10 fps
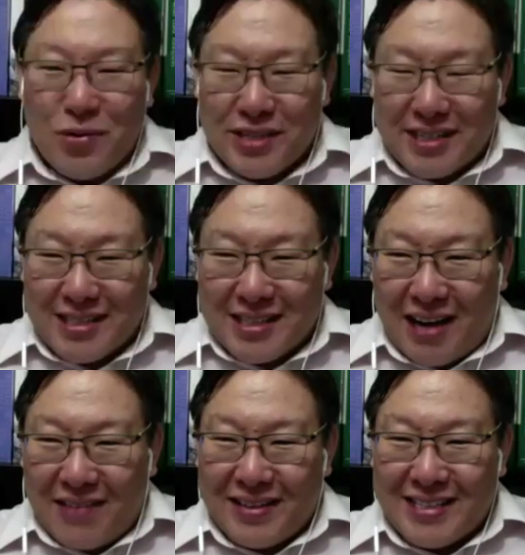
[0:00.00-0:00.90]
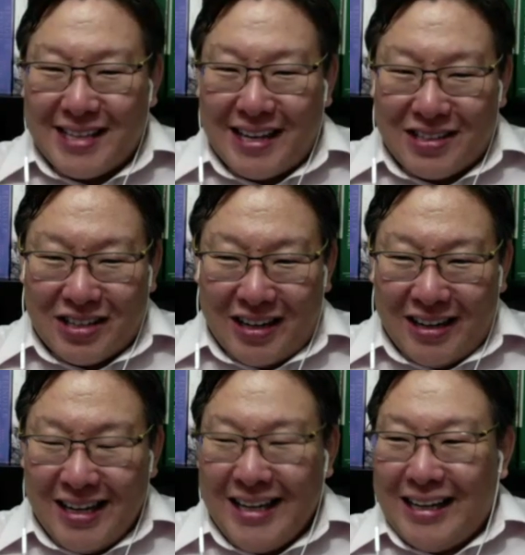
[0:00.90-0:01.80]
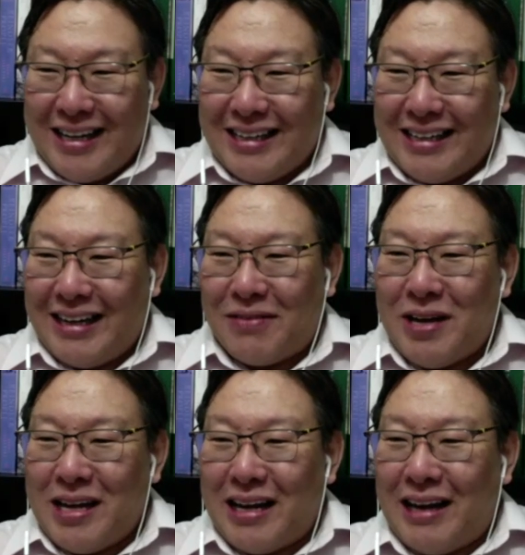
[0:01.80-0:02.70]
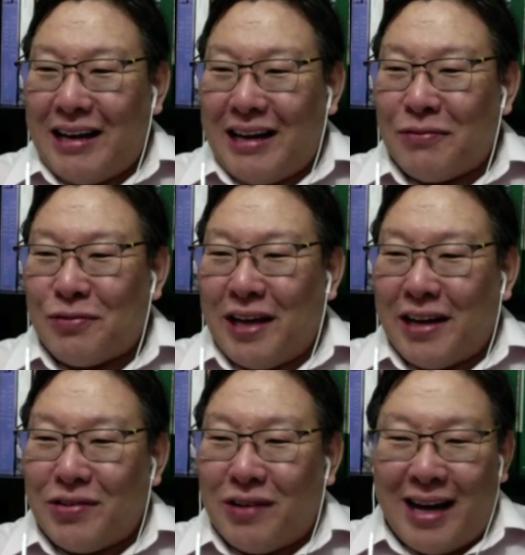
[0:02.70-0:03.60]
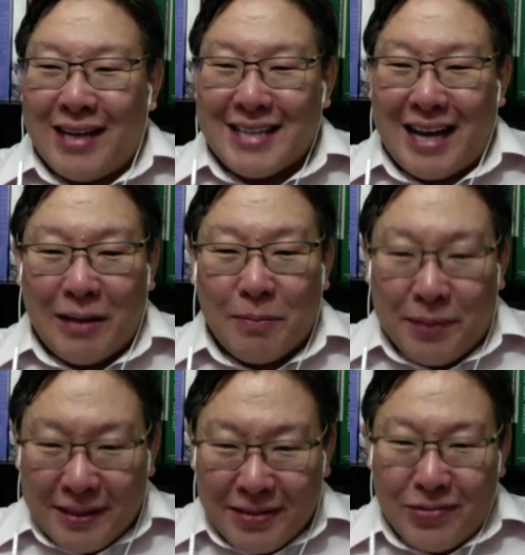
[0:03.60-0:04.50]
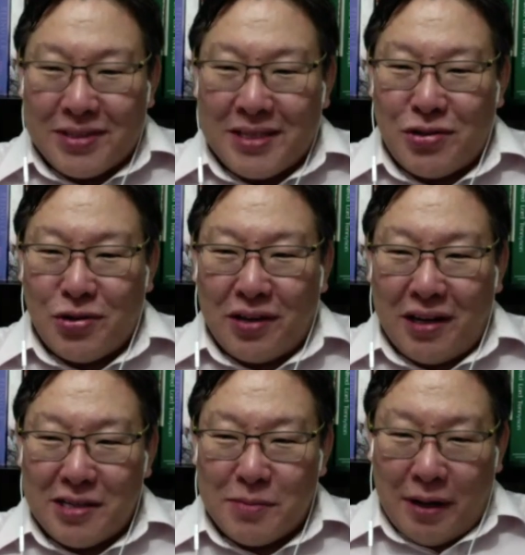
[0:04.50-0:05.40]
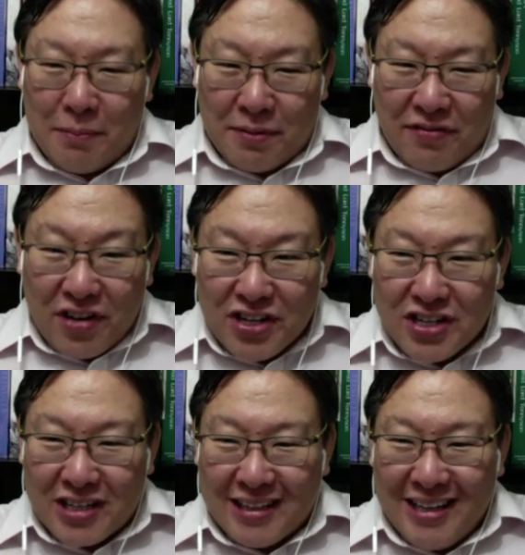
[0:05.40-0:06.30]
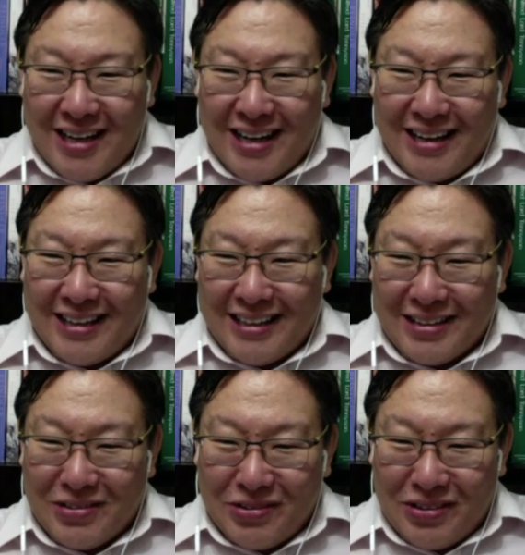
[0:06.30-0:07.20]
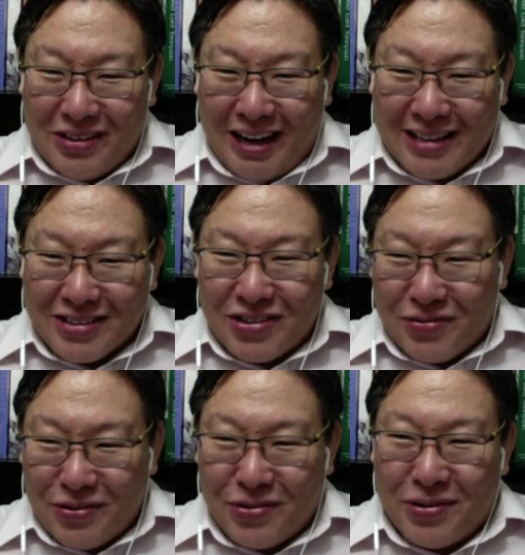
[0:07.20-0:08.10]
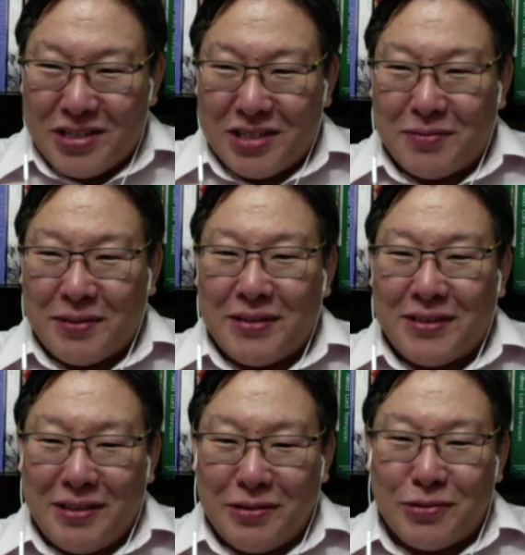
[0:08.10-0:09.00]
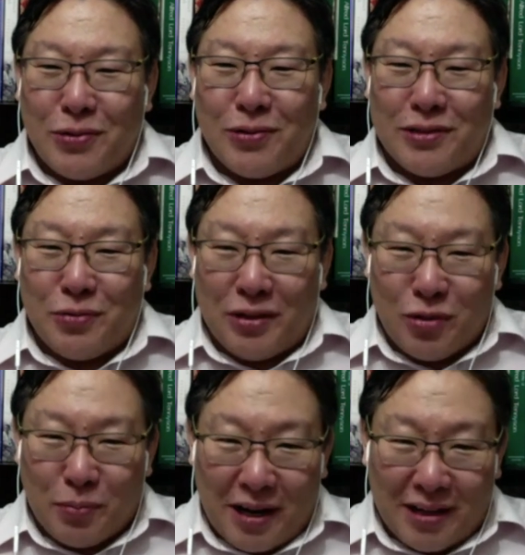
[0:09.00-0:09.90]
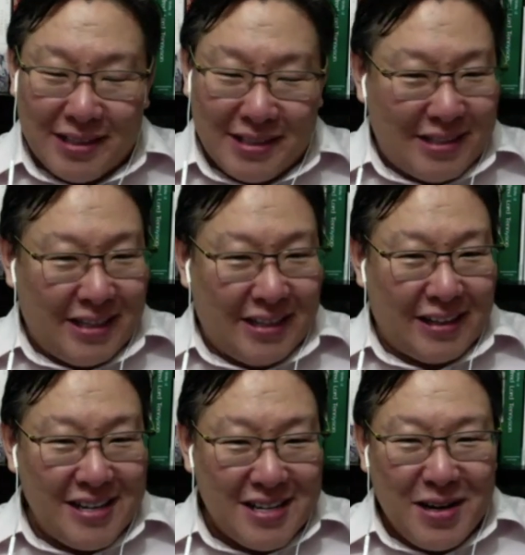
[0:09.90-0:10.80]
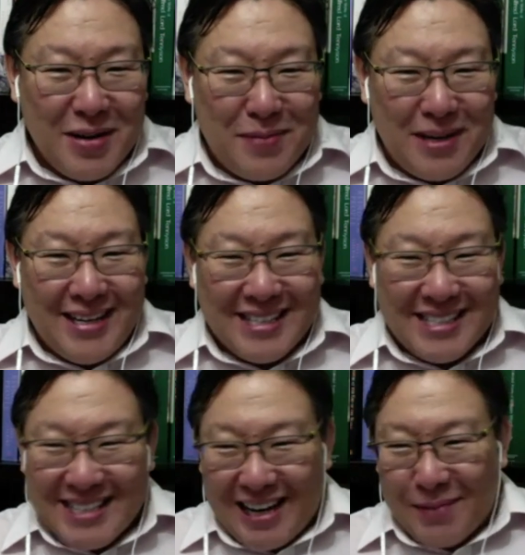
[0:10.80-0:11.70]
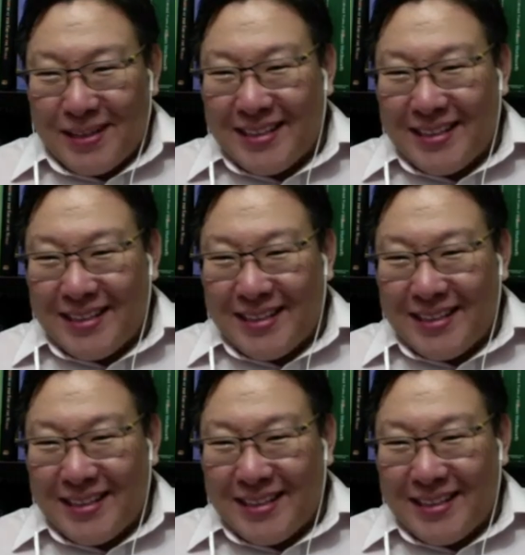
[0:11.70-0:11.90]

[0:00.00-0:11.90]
stuff, etc. I would like to ask Albert, who is a journalist by profession, to ask you a few questions because he was always one to practice his English. Please, Albert.